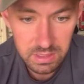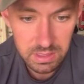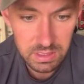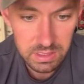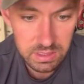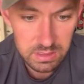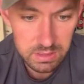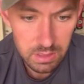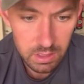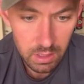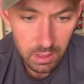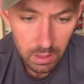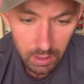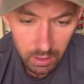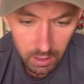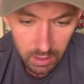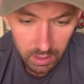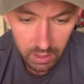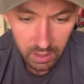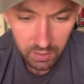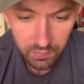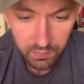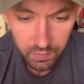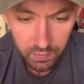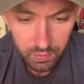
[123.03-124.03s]
is
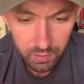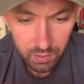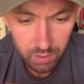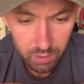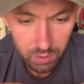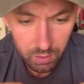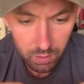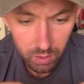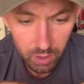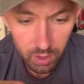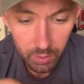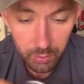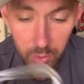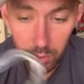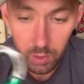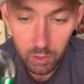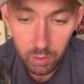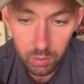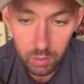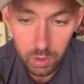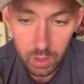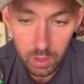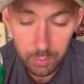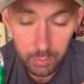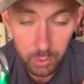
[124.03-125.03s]
I
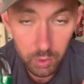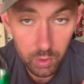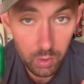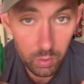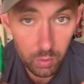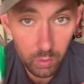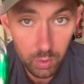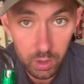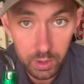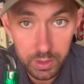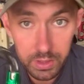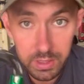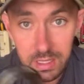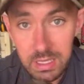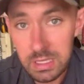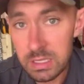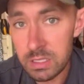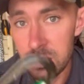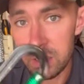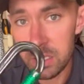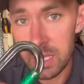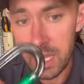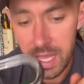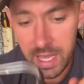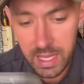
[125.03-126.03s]
put one of these
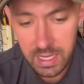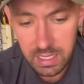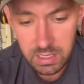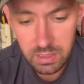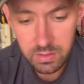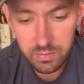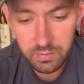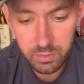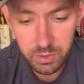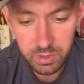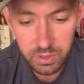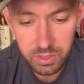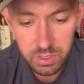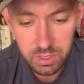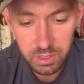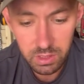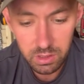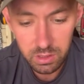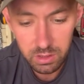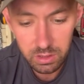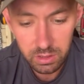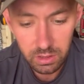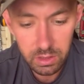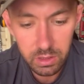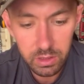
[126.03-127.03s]
on the end of my
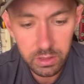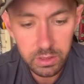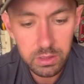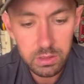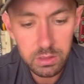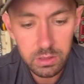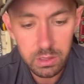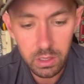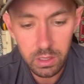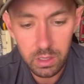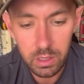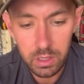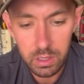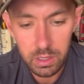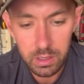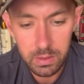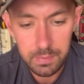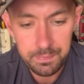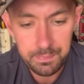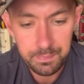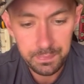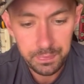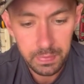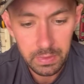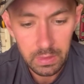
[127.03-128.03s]
sideline,
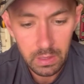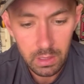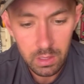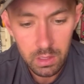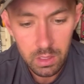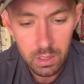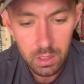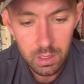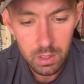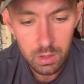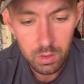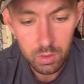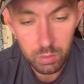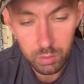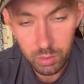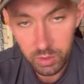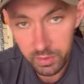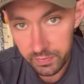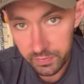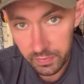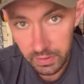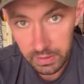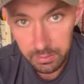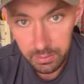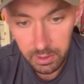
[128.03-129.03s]
or my
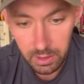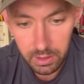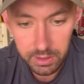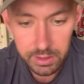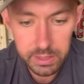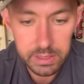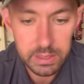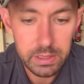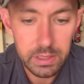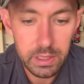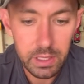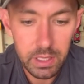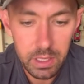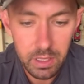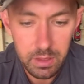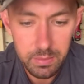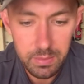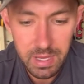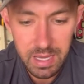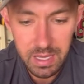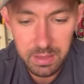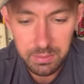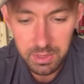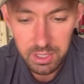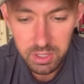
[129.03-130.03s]
flip line,
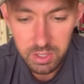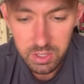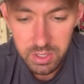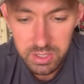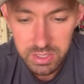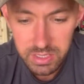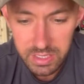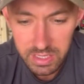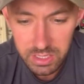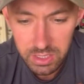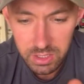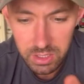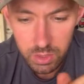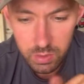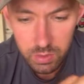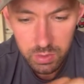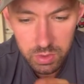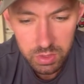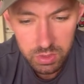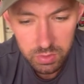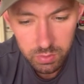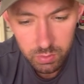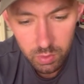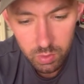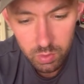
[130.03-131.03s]
and because they're so
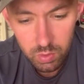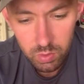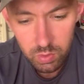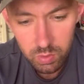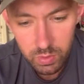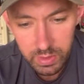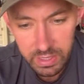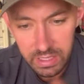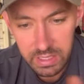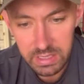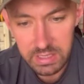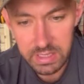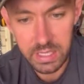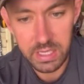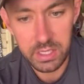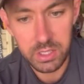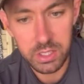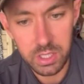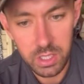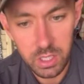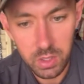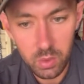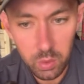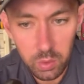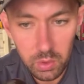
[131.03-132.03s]
small, it's
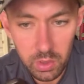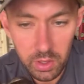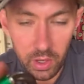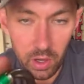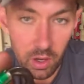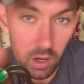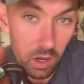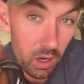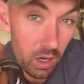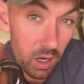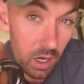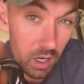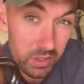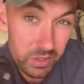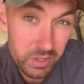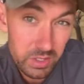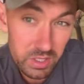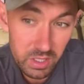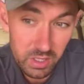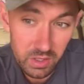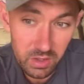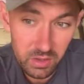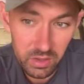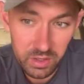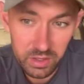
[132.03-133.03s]
actually quite hard to
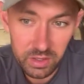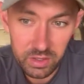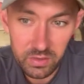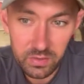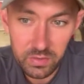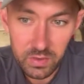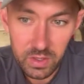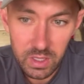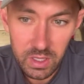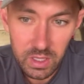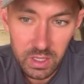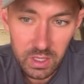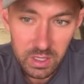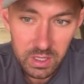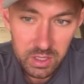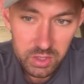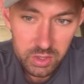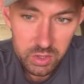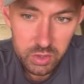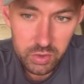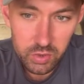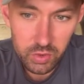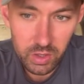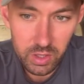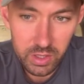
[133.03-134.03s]
kind of
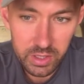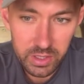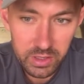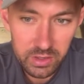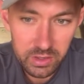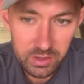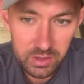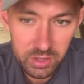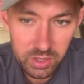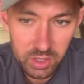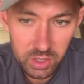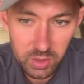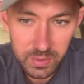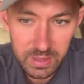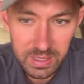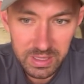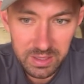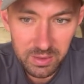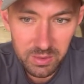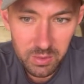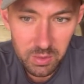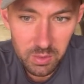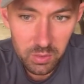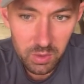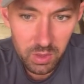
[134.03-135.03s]
try and undo it
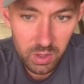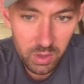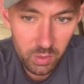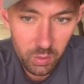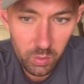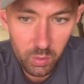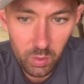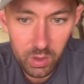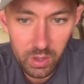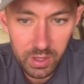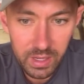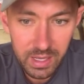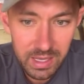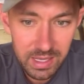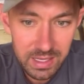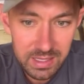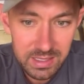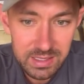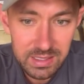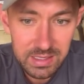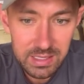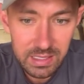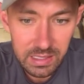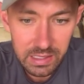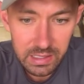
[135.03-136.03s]
like one
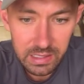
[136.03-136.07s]
hand.